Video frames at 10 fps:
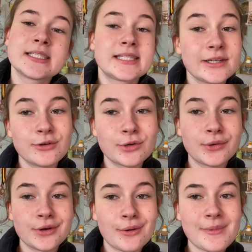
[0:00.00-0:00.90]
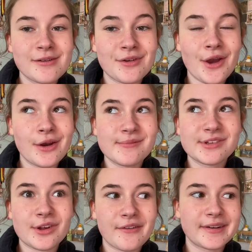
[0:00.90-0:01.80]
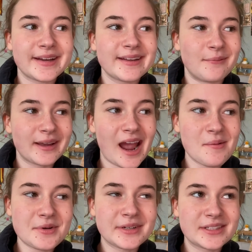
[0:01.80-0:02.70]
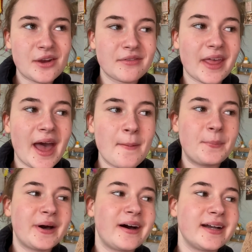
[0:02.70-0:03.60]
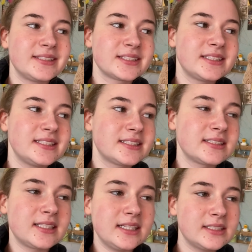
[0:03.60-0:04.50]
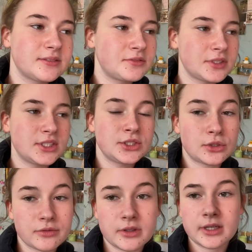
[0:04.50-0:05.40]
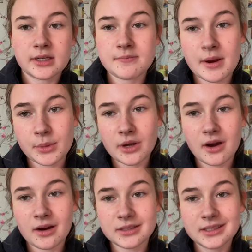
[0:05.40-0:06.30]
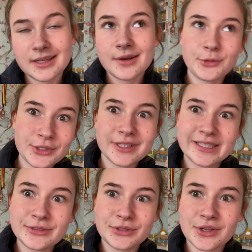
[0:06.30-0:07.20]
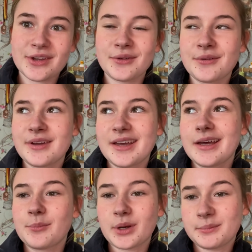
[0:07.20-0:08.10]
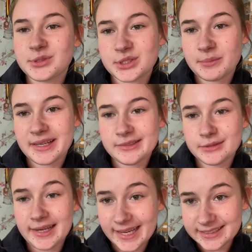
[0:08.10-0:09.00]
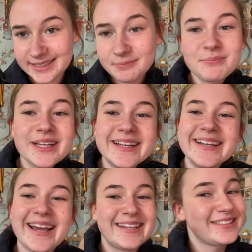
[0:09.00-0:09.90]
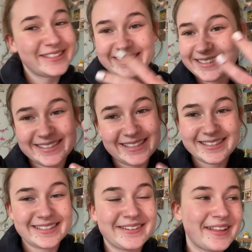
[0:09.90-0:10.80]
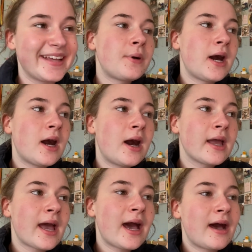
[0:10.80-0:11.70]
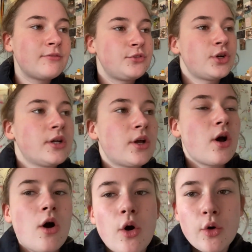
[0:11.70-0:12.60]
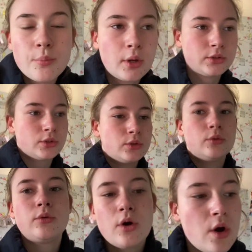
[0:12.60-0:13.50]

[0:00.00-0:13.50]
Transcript: Still recording on my phone, I'm sorry. My camera is over there, but I just need to delete some footage off the memory card, which I could do, but I'm just a bit lazy and it's just easier to do this. But I have drunk a whole bottle